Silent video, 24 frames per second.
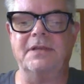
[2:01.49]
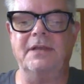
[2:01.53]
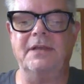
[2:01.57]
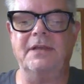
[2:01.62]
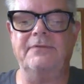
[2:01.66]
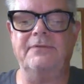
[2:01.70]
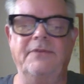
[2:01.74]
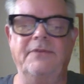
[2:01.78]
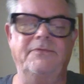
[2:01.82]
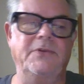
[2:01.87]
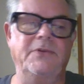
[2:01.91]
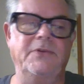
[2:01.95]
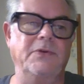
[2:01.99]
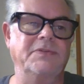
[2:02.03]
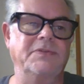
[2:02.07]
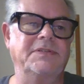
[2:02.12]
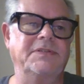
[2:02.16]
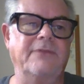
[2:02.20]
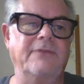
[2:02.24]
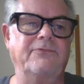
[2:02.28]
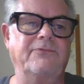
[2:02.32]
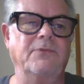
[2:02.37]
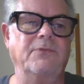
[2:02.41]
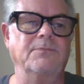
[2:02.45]
If used
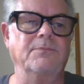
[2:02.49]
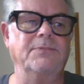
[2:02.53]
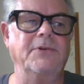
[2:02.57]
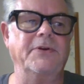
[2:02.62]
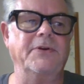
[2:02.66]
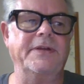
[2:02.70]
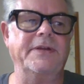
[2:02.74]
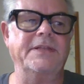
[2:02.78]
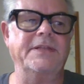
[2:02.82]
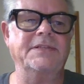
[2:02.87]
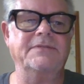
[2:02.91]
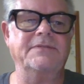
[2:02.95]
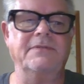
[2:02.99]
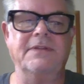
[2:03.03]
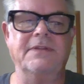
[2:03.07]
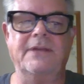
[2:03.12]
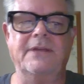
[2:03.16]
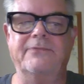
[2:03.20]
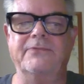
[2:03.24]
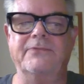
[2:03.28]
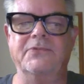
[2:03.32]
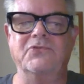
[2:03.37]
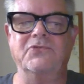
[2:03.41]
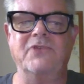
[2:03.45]
different plugins for
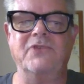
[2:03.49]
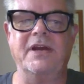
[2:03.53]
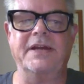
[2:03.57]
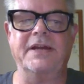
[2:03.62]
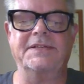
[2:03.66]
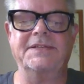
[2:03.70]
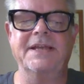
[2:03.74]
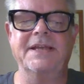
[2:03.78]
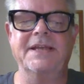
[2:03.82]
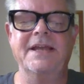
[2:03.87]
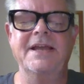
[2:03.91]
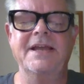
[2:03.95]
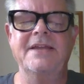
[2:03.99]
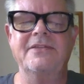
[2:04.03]
different tracks,